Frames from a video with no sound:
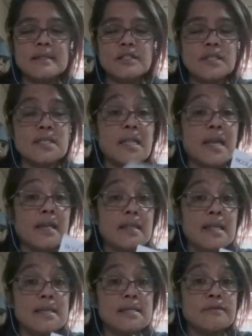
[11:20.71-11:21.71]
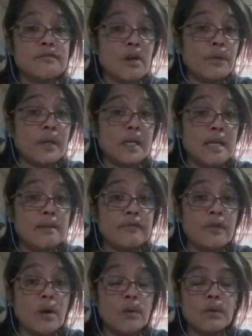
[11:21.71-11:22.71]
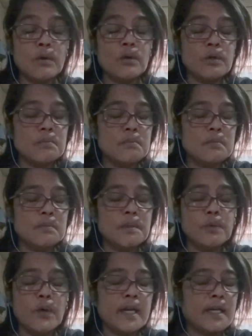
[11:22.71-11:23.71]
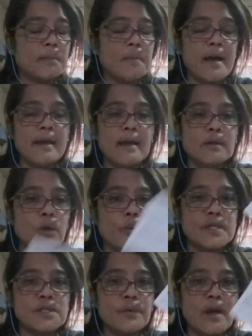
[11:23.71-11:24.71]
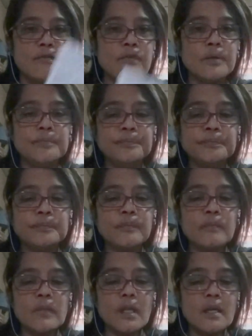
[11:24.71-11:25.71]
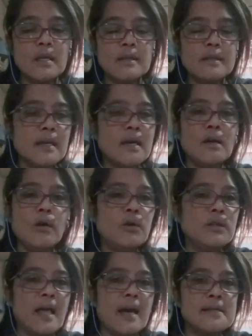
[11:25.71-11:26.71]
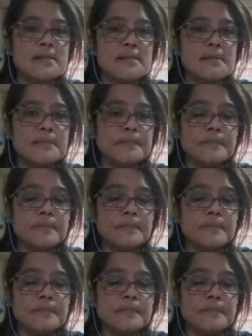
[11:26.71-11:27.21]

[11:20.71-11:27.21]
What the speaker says: just like this, foreign info or Mabuhay Kabayan or whatsoever, they are all lies.